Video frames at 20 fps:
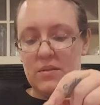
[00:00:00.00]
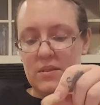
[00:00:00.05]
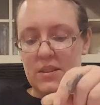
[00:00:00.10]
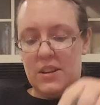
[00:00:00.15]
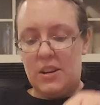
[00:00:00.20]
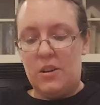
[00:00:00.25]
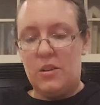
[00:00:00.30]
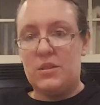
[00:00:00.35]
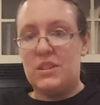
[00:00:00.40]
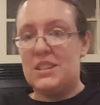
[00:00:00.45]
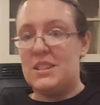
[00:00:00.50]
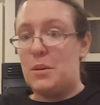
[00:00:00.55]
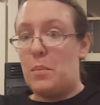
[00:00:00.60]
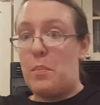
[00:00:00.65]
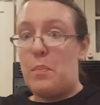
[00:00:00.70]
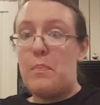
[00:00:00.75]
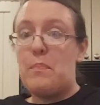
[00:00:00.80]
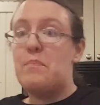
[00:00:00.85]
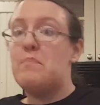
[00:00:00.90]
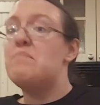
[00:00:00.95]
So just a
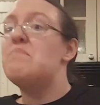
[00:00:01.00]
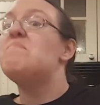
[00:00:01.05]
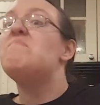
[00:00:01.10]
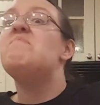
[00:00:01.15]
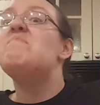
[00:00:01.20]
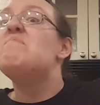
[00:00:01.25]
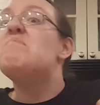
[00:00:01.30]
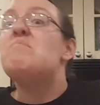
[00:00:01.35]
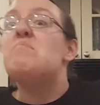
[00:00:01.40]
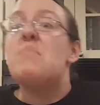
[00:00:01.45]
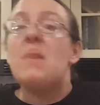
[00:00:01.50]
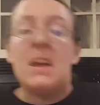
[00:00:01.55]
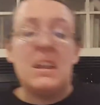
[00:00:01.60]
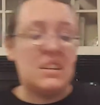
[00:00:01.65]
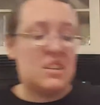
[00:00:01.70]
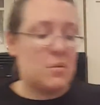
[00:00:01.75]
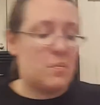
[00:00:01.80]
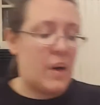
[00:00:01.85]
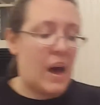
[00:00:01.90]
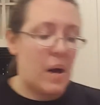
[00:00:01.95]

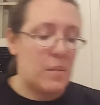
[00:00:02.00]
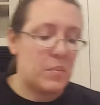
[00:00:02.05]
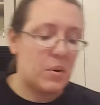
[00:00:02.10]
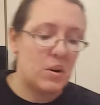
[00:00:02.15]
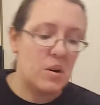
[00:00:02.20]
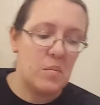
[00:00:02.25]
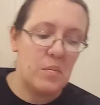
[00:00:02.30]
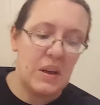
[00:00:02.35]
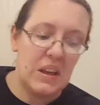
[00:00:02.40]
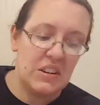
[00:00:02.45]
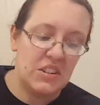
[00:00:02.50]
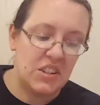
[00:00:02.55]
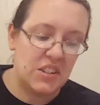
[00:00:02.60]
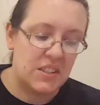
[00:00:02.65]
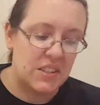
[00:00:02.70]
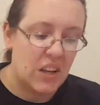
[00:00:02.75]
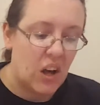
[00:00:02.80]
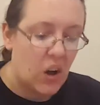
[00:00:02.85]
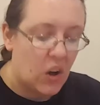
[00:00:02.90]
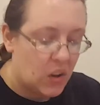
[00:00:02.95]
pinch of pepper and a pinch of
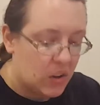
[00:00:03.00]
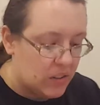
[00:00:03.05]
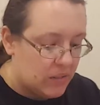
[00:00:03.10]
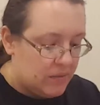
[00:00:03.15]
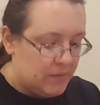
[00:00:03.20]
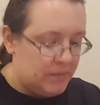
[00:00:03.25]
salt.